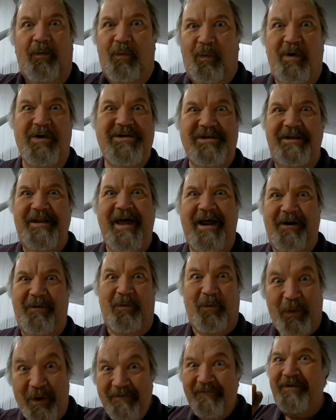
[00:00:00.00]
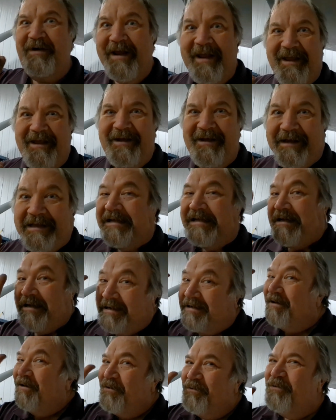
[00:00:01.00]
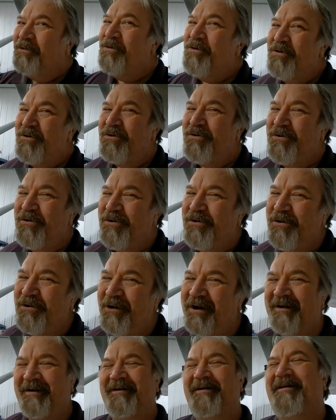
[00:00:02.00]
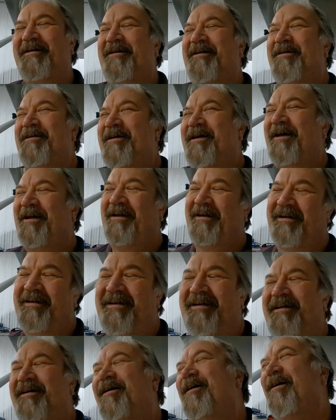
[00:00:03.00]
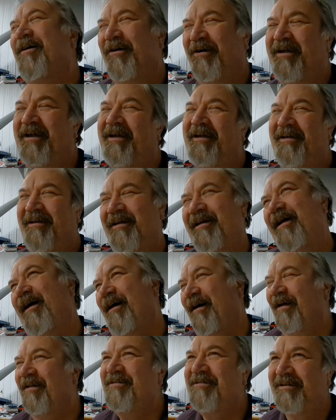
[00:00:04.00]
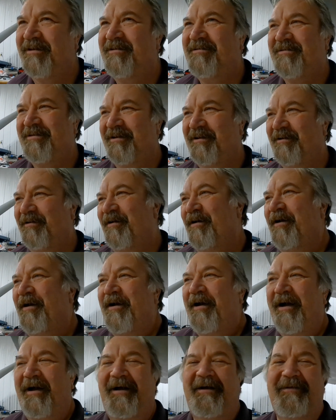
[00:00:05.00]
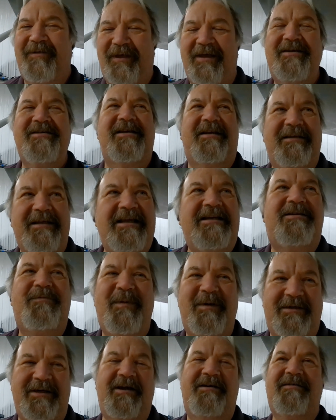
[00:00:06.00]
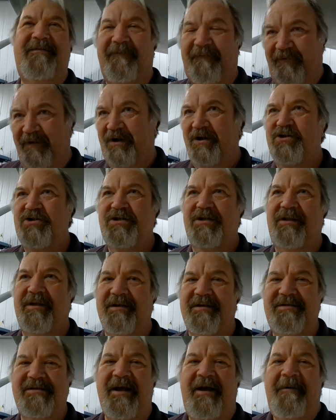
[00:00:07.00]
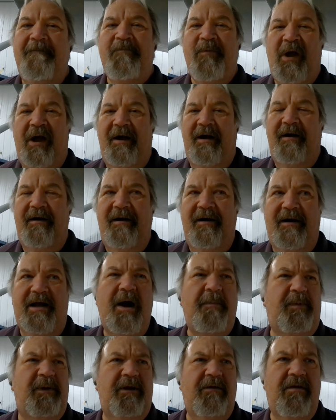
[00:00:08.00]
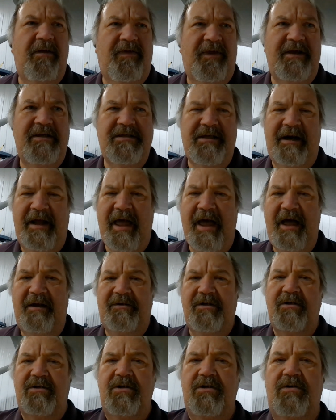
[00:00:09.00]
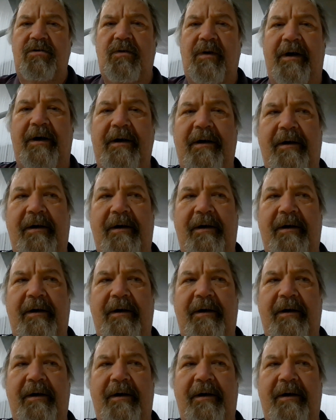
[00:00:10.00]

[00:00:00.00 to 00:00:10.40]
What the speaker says: Wasn't that a riveting? Ooh. Okay, yeah, it's things that need to be done to finish this. A couple other things that I had to do.